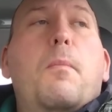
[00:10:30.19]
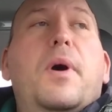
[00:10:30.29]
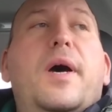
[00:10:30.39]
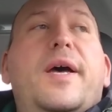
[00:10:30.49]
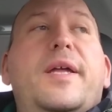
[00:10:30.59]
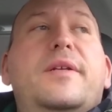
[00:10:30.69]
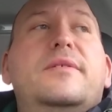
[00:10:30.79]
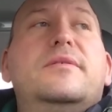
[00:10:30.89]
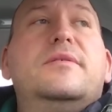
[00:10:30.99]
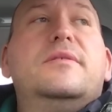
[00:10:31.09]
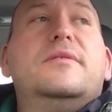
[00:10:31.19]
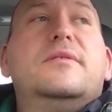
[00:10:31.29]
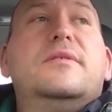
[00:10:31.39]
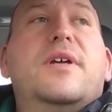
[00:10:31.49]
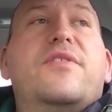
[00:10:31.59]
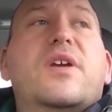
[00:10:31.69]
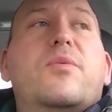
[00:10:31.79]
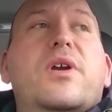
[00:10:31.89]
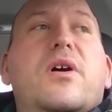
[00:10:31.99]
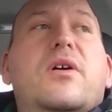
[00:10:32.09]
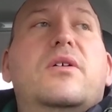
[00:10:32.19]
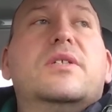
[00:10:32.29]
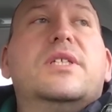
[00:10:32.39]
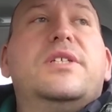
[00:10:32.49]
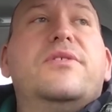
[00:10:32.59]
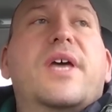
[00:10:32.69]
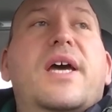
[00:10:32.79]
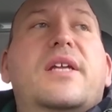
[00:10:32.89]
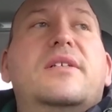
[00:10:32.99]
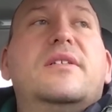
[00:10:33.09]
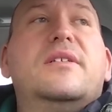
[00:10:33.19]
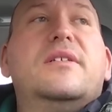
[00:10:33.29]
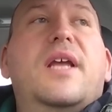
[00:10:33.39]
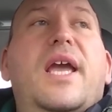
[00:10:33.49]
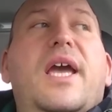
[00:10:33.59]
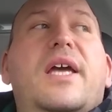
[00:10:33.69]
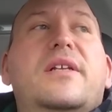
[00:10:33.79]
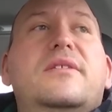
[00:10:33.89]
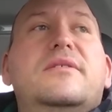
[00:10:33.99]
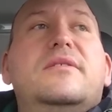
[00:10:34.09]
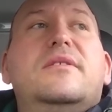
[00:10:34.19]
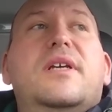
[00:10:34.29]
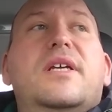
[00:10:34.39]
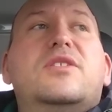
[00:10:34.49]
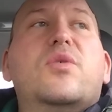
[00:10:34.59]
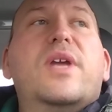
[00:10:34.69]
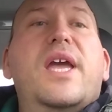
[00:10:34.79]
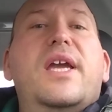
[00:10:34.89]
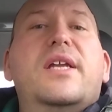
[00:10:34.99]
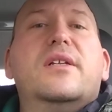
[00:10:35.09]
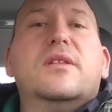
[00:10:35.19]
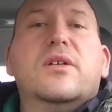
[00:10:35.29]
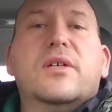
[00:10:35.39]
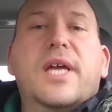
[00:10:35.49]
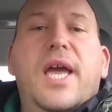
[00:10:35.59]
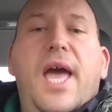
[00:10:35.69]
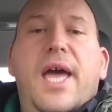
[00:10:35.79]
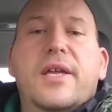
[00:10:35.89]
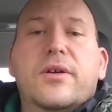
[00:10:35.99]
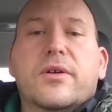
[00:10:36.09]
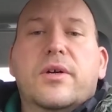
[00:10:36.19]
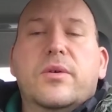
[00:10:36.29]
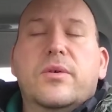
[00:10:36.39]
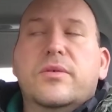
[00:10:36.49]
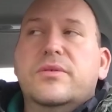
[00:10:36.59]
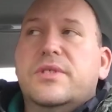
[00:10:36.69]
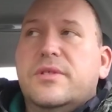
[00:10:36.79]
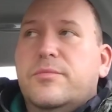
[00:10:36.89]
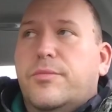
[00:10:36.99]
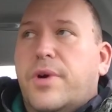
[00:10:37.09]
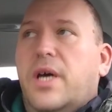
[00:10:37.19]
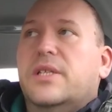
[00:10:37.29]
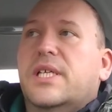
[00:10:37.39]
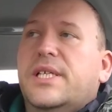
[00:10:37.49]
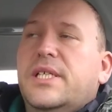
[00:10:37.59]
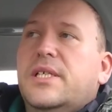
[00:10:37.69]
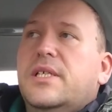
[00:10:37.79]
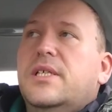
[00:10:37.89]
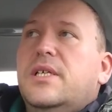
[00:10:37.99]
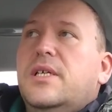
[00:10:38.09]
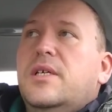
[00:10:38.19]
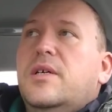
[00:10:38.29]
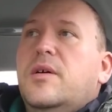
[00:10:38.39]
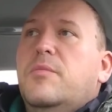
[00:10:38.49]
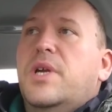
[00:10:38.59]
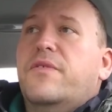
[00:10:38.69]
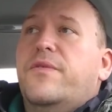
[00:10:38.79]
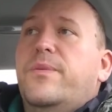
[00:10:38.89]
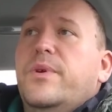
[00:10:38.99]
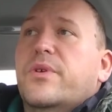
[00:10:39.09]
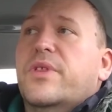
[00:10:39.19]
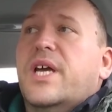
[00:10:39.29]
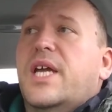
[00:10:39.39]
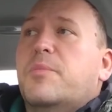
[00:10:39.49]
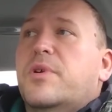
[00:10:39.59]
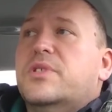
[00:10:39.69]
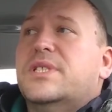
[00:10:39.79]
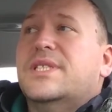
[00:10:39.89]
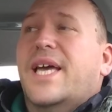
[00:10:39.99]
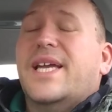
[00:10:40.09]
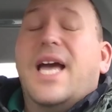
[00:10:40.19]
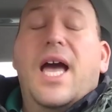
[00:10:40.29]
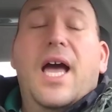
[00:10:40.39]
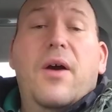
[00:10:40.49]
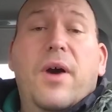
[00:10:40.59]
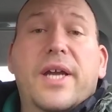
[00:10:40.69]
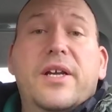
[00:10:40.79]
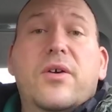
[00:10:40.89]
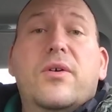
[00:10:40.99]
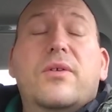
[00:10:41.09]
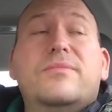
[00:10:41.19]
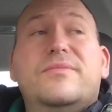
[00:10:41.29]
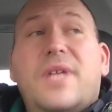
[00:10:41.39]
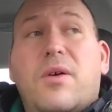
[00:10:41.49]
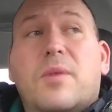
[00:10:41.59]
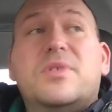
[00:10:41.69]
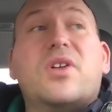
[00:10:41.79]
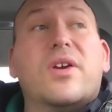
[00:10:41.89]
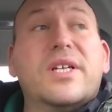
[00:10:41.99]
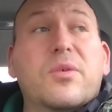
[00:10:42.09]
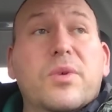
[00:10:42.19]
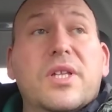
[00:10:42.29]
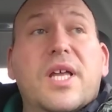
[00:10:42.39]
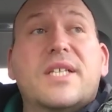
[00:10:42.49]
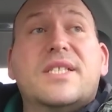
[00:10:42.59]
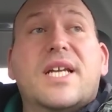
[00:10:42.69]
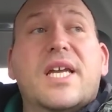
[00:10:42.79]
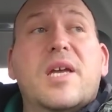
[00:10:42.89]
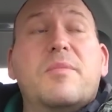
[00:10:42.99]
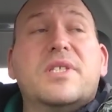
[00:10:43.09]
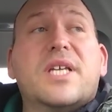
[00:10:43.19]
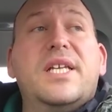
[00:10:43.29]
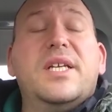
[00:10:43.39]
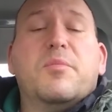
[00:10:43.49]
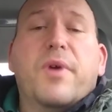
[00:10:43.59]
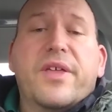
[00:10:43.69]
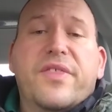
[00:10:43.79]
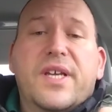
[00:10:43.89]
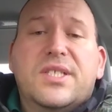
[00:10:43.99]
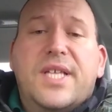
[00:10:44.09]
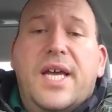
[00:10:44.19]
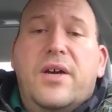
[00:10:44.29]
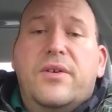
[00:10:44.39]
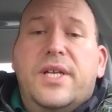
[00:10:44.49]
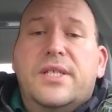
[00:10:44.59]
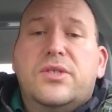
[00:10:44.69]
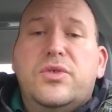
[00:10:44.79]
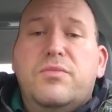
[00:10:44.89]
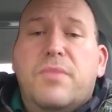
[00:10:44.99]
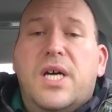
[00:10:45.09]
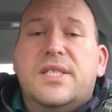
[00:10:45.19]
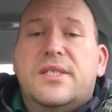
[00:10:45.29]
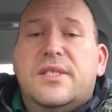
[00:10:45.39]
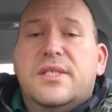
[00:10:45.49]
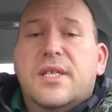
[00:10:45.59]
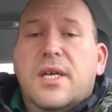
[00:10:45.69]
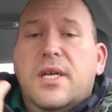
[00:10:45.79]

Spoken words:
But I think we all can do that, and it's okay to look at your goals broadly. But if you're the kind of person like how I'm starting to realize that I am, is I need to break things down into months